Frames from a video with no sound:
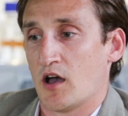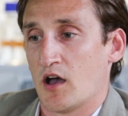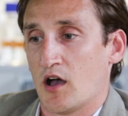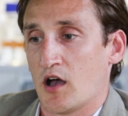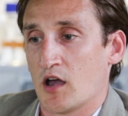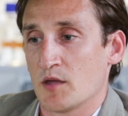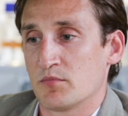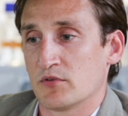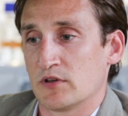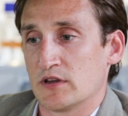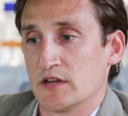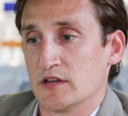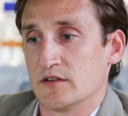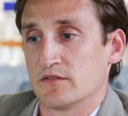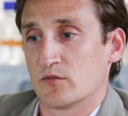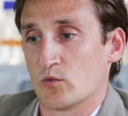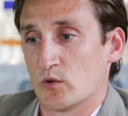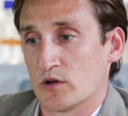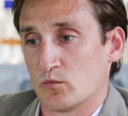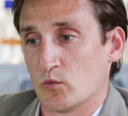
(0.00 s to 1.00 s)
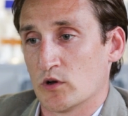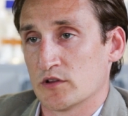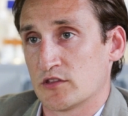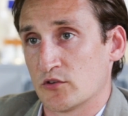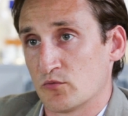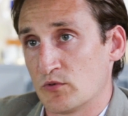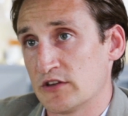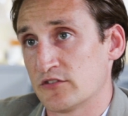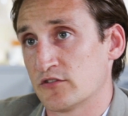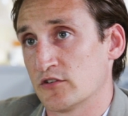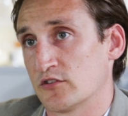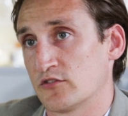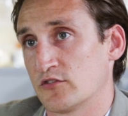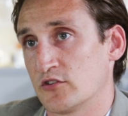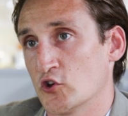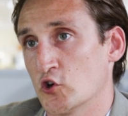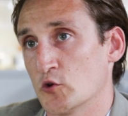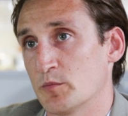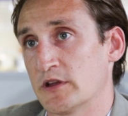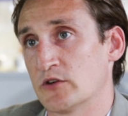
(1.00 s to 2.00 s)
I believe what, what the research,
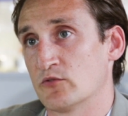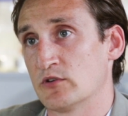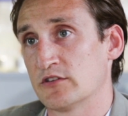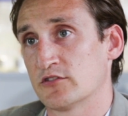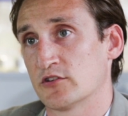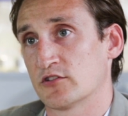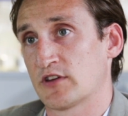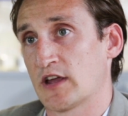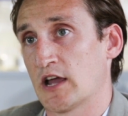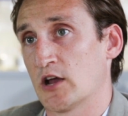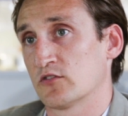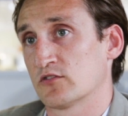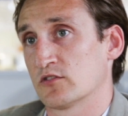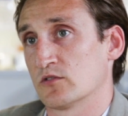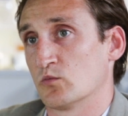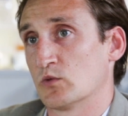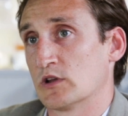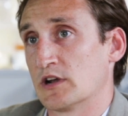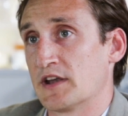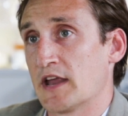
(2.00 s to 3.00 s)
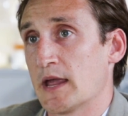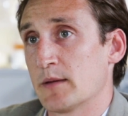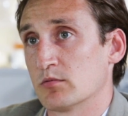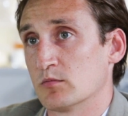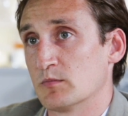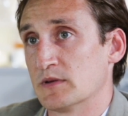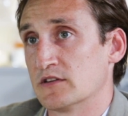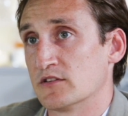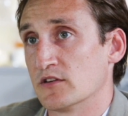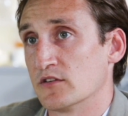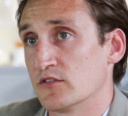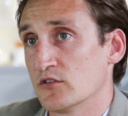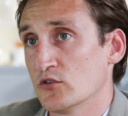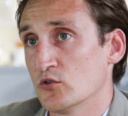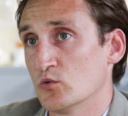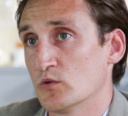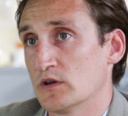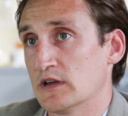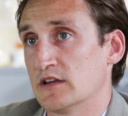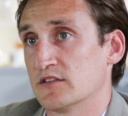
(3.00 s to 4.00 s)
European Research Council will enable me to
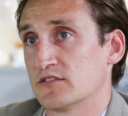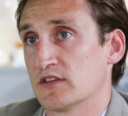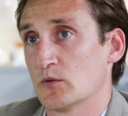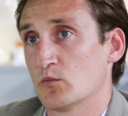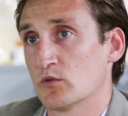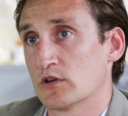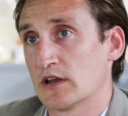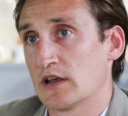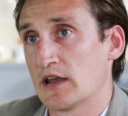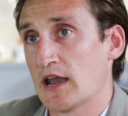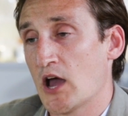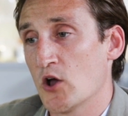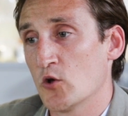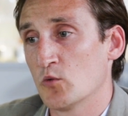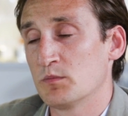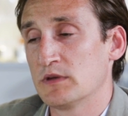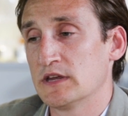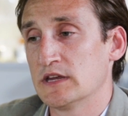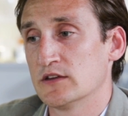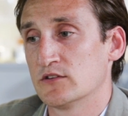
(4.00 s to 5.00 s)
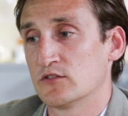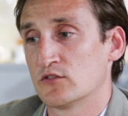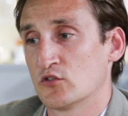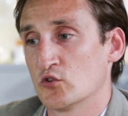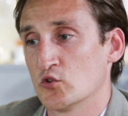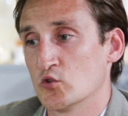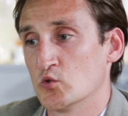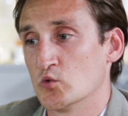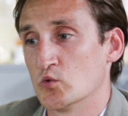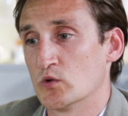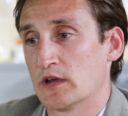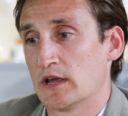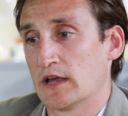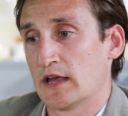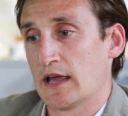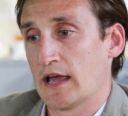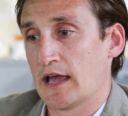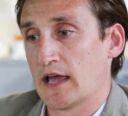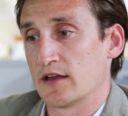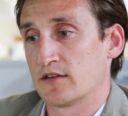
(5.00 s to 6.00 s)
do is it will allow me to
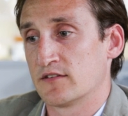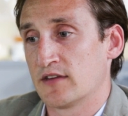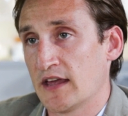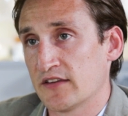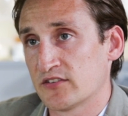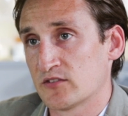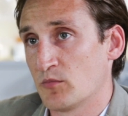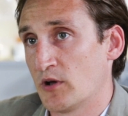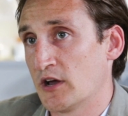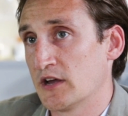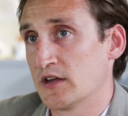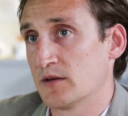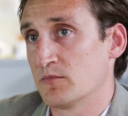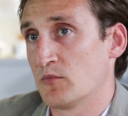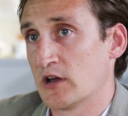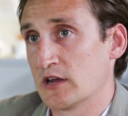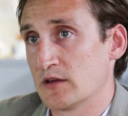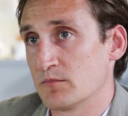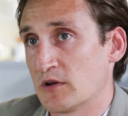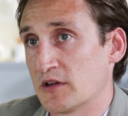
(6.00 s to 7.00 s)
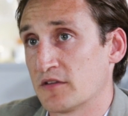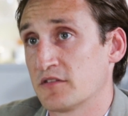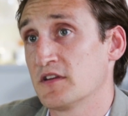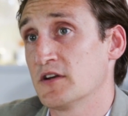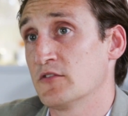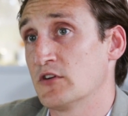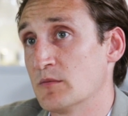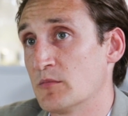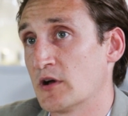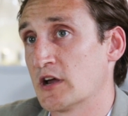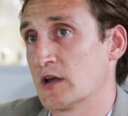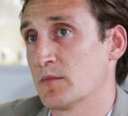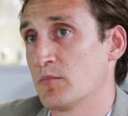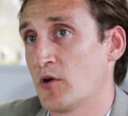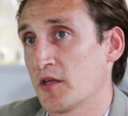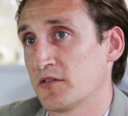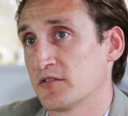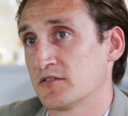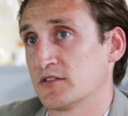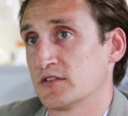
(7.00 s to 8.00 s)
uh, test my, my, my theory, my
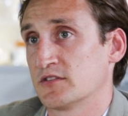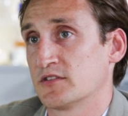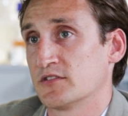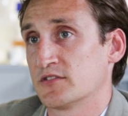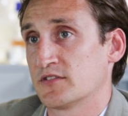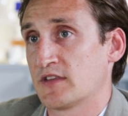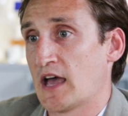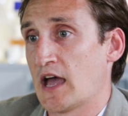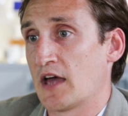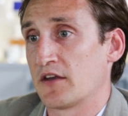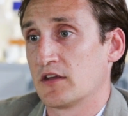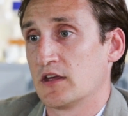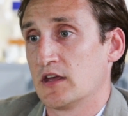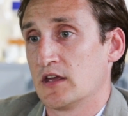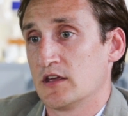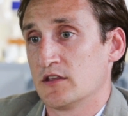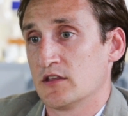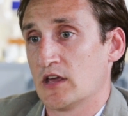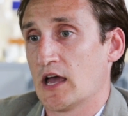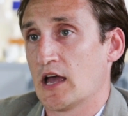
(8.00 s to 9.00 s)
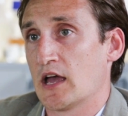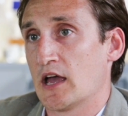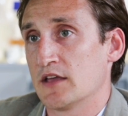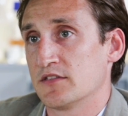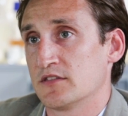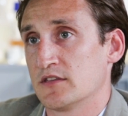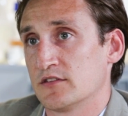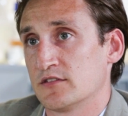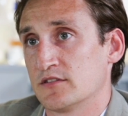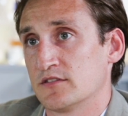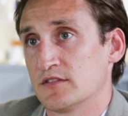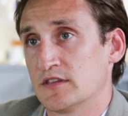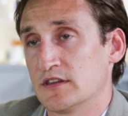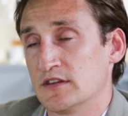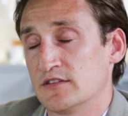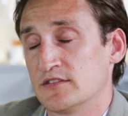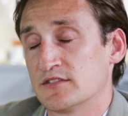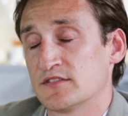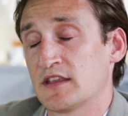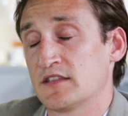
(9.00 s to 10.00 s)
hypothesis is that uh, this,
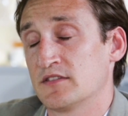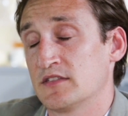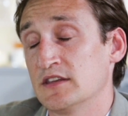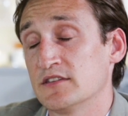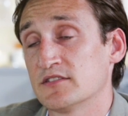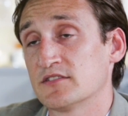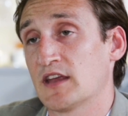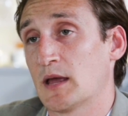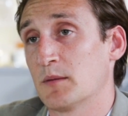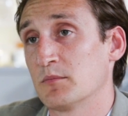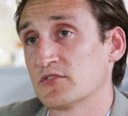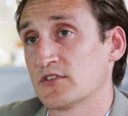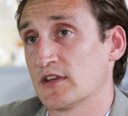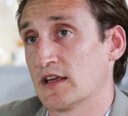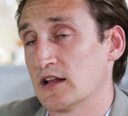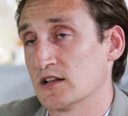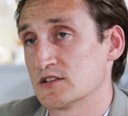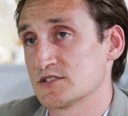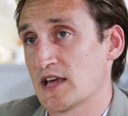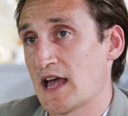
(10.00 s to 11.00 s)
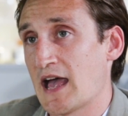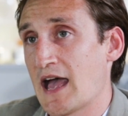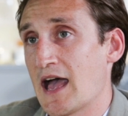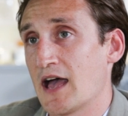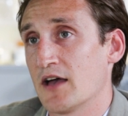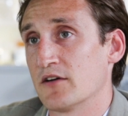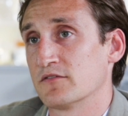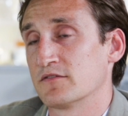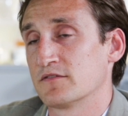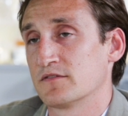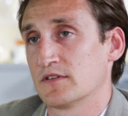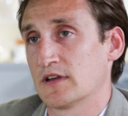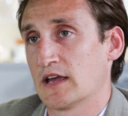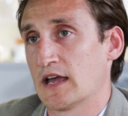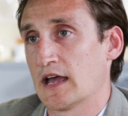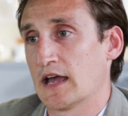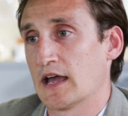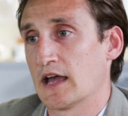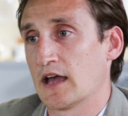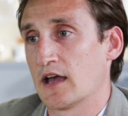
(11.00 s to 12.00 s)
these, these stem cells have
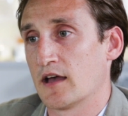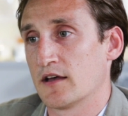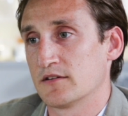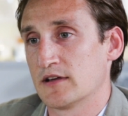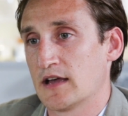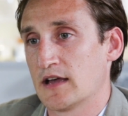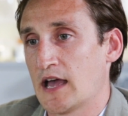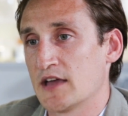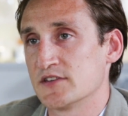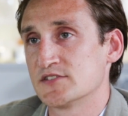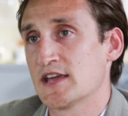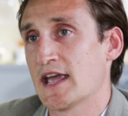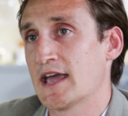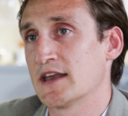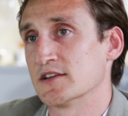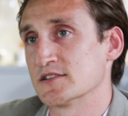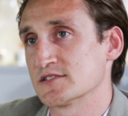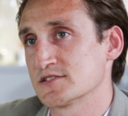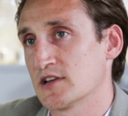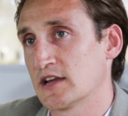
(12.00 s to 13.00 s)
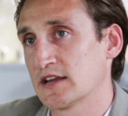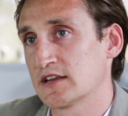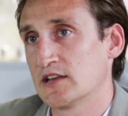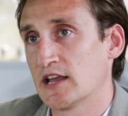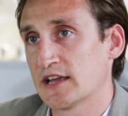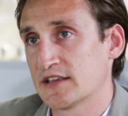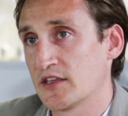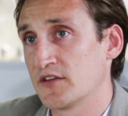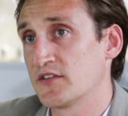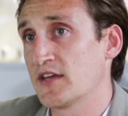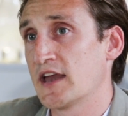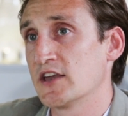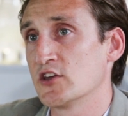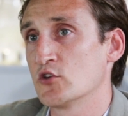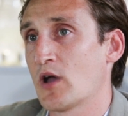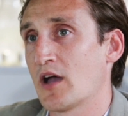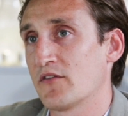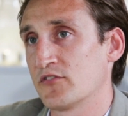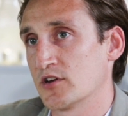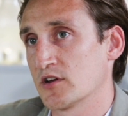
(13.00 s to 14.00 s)
uh, antennas, like, like the antenna
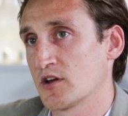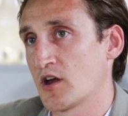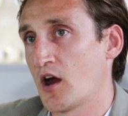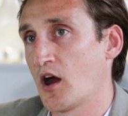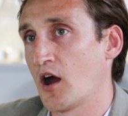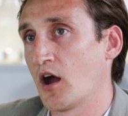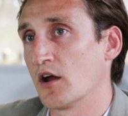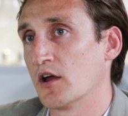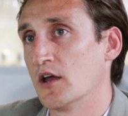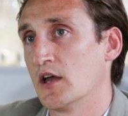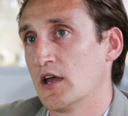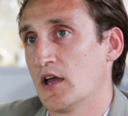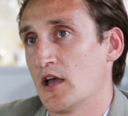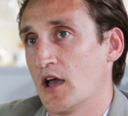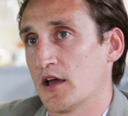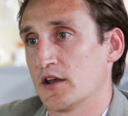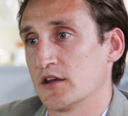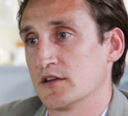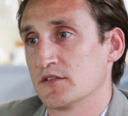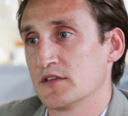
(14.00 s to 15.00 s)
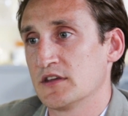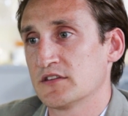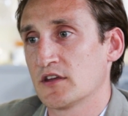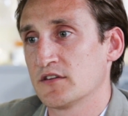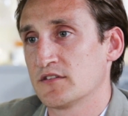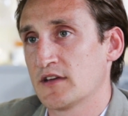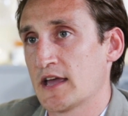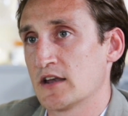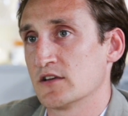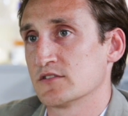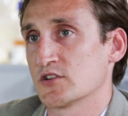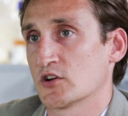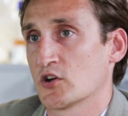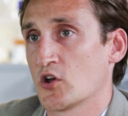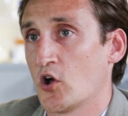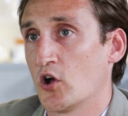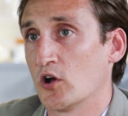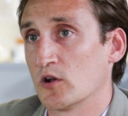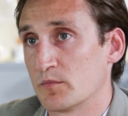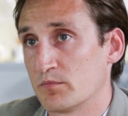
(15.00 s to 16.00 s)
you have on a car. And these antennas are
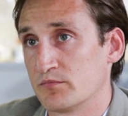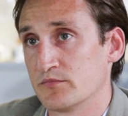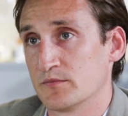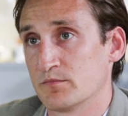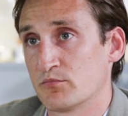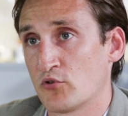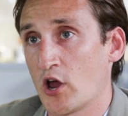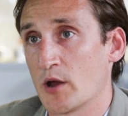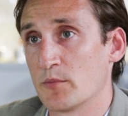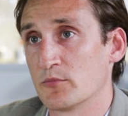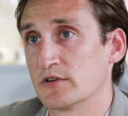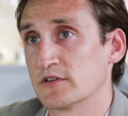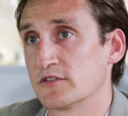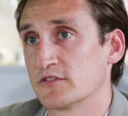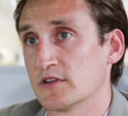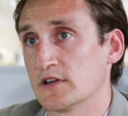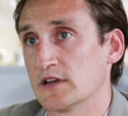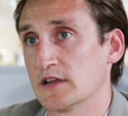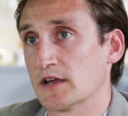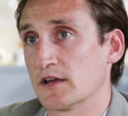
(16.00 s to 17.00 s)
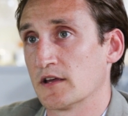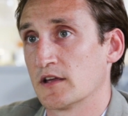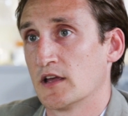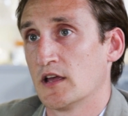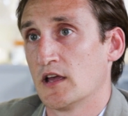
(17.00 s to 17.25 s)
called primary cilia.